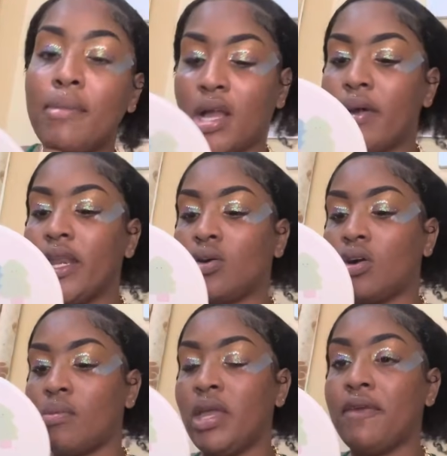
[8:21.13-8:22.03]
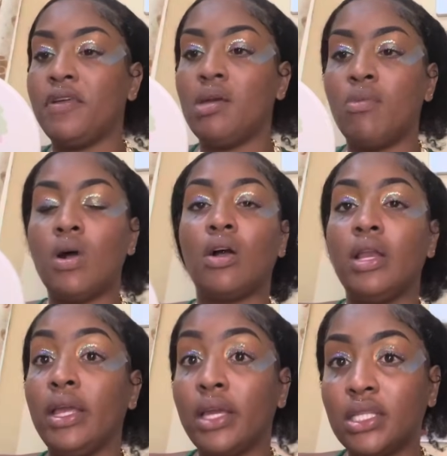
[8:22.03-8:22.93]
I go buy the cocomania for them? I want to go
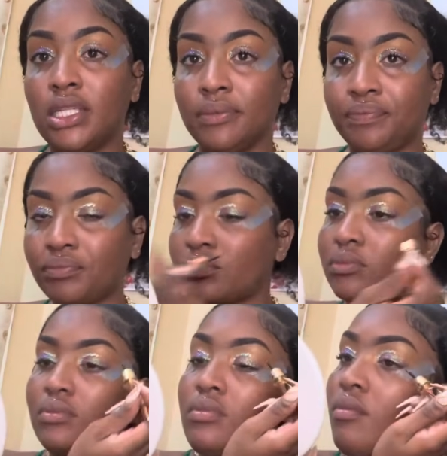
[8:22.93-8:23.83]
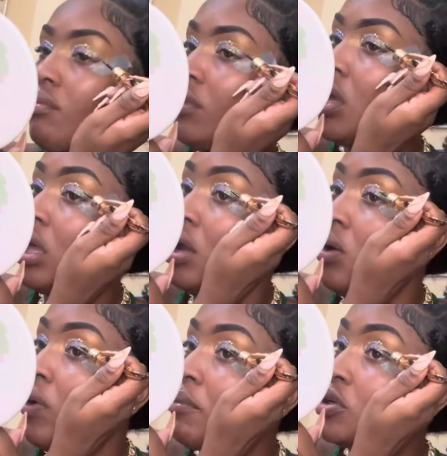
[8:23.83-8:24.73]
link Kitty.
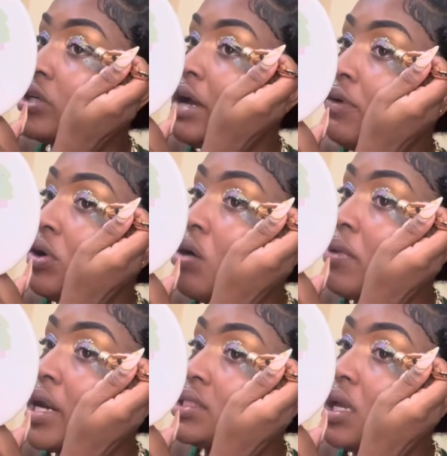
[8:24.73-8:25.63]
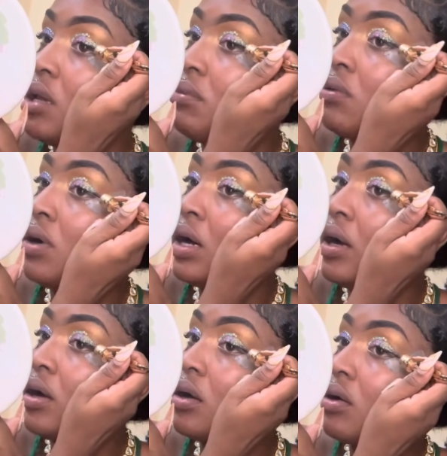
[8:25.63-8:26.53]
When me drive out, my brother said, him no
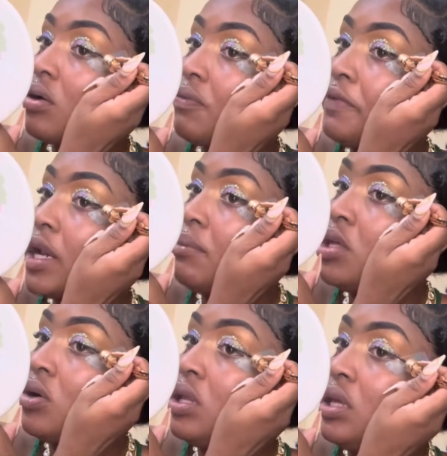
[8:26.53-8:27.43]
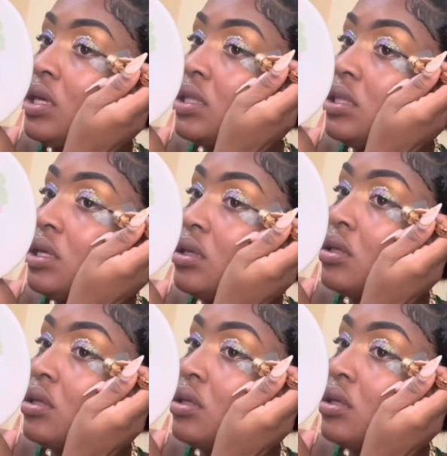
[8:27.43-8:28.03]
want to follow me go link Kitty.